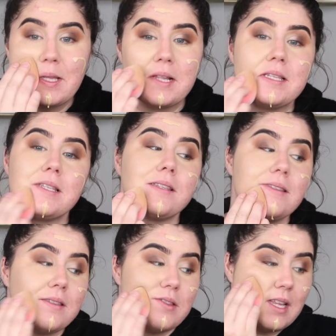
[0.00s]
That's
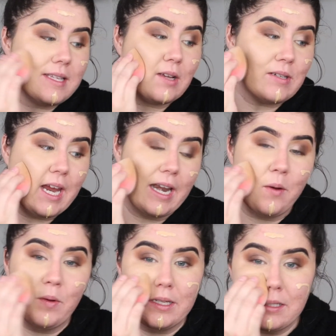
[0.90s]
how tan
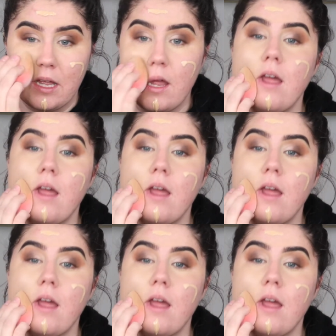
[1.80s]
I was.